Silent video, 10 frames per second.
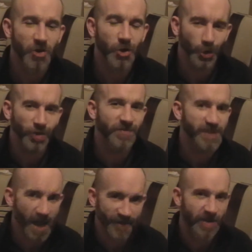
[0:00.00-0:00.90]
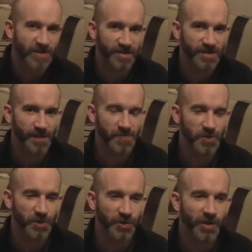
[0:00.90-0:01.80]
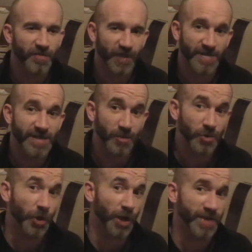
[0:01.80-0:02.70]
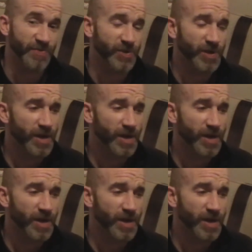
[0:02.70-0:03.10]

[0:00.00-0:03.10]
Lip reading: could have directed this episode. That's how good it is.